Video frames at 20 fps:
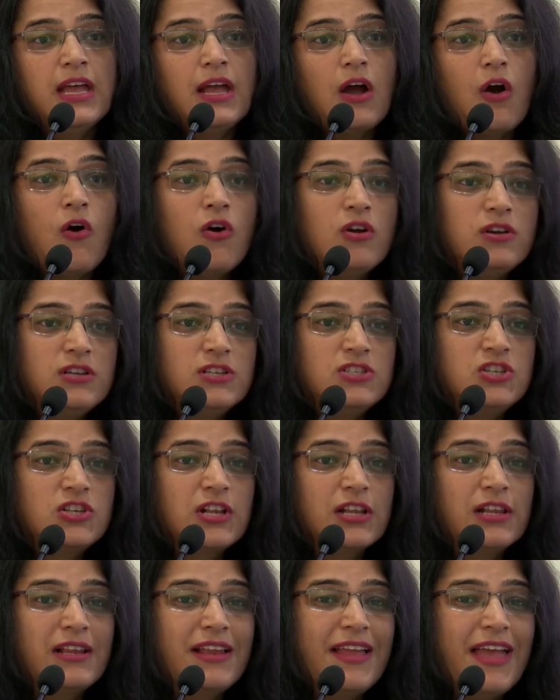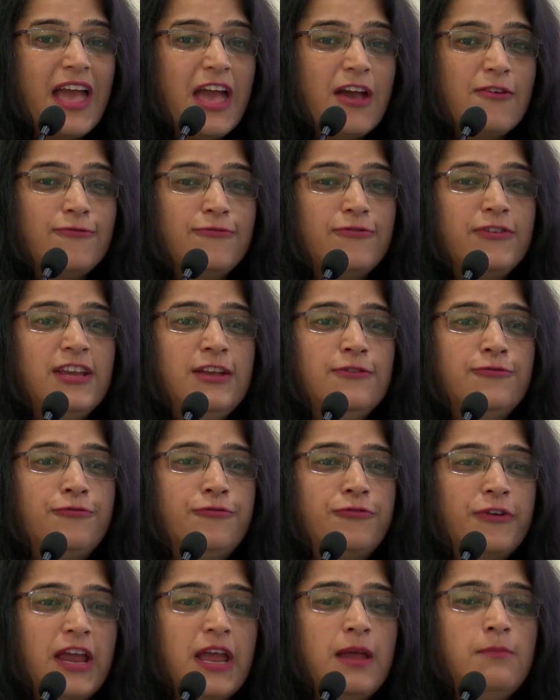on digital every
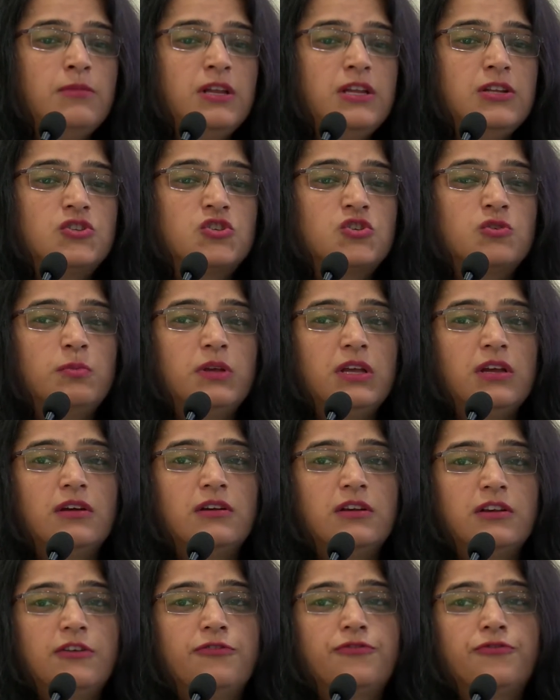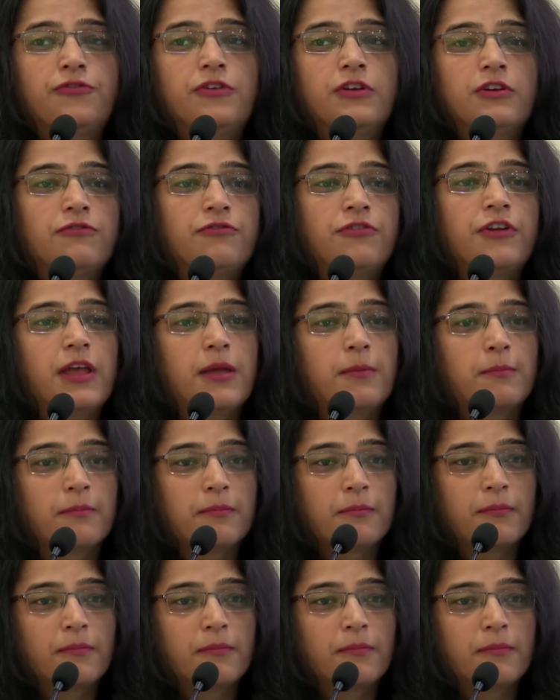frame needs to be a different frame